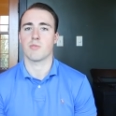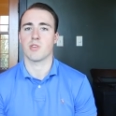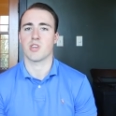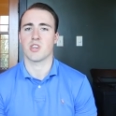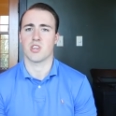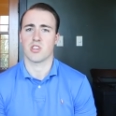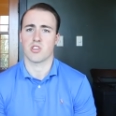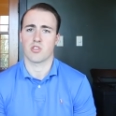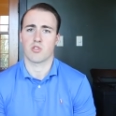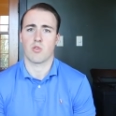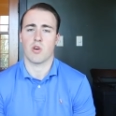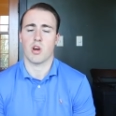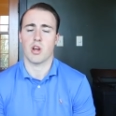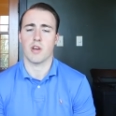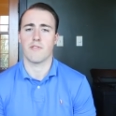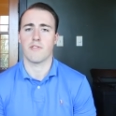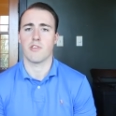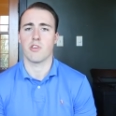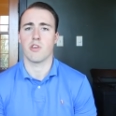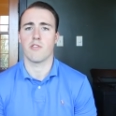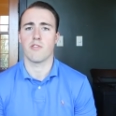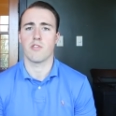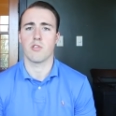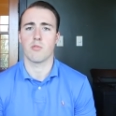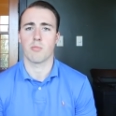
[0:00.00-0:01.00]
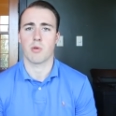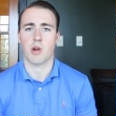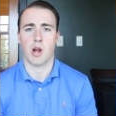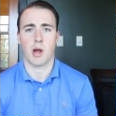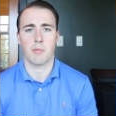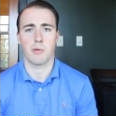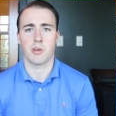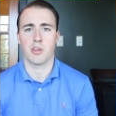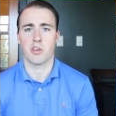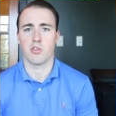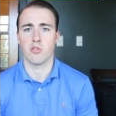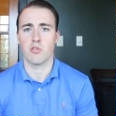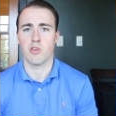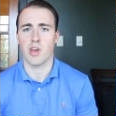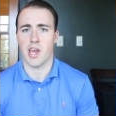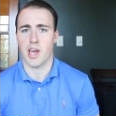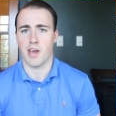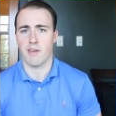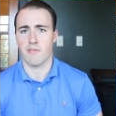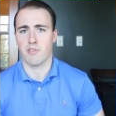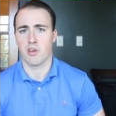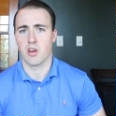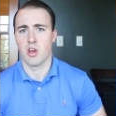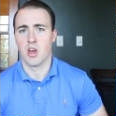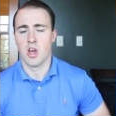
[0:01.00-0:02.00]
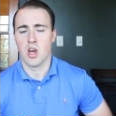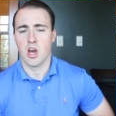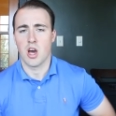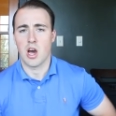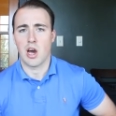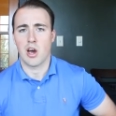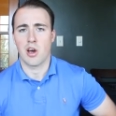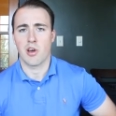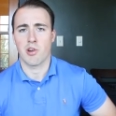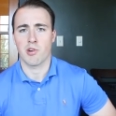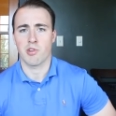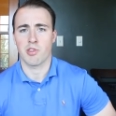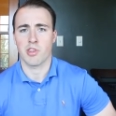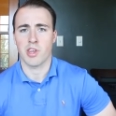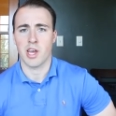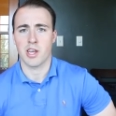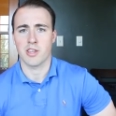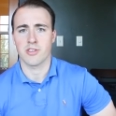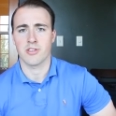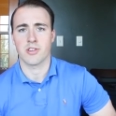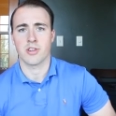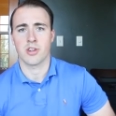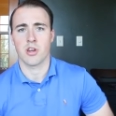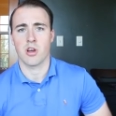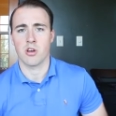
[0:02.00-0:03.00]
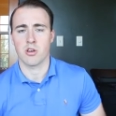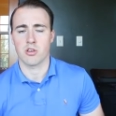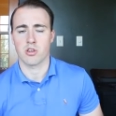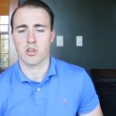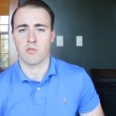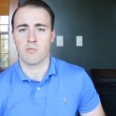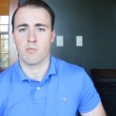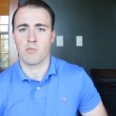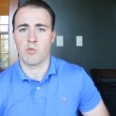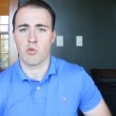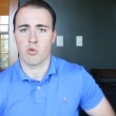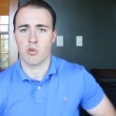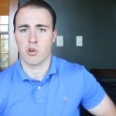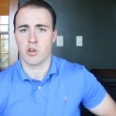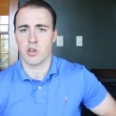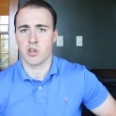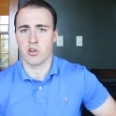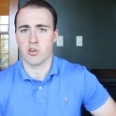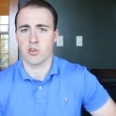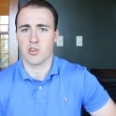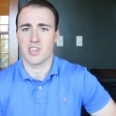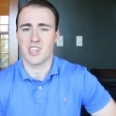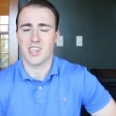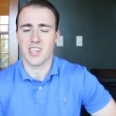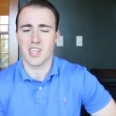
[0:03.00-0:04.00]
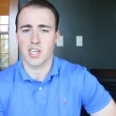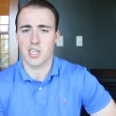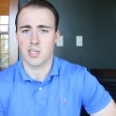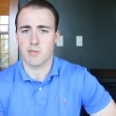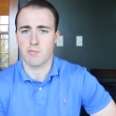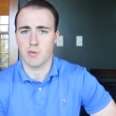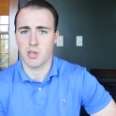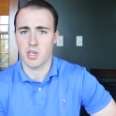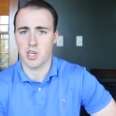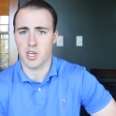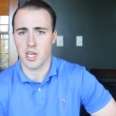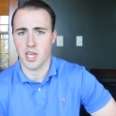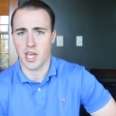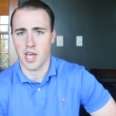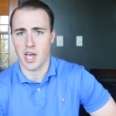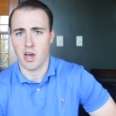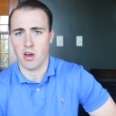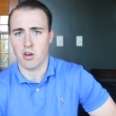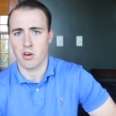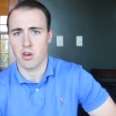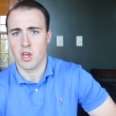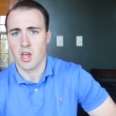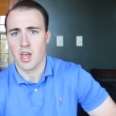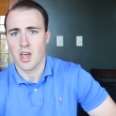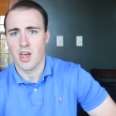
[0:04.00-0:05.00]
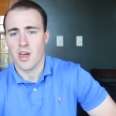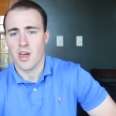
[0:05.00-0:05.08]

because quite a few of you probably do have one hundred thousand dollars or more in your T S P account,